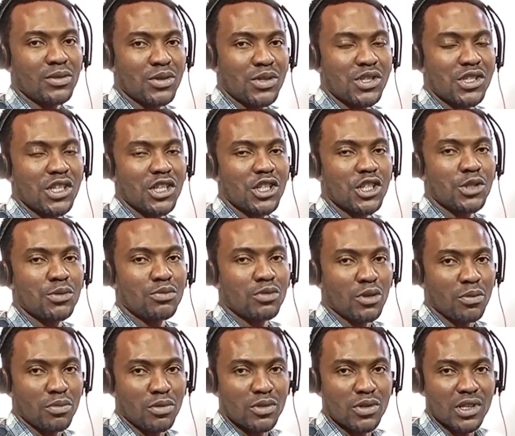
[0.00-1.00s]
research
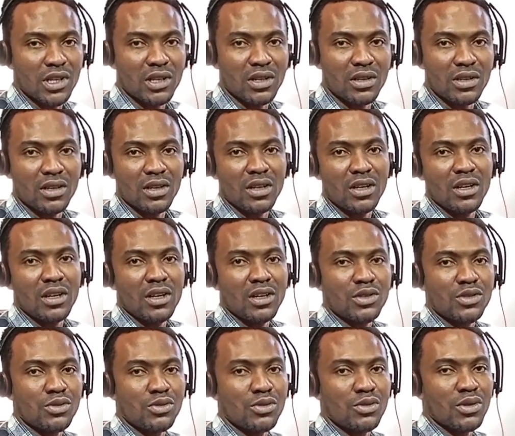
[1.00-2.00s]
proposal
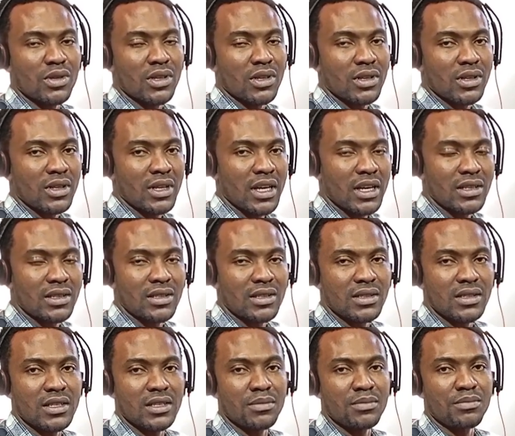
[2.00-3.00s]
to get
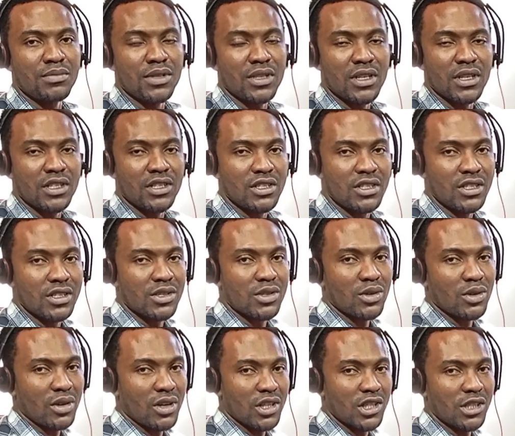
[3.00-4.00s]
the PhD
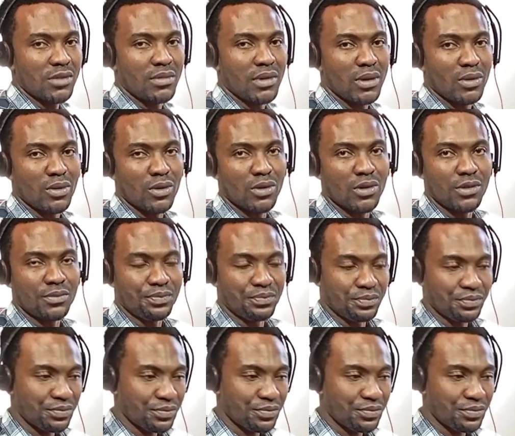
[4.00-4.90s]
scholarship award.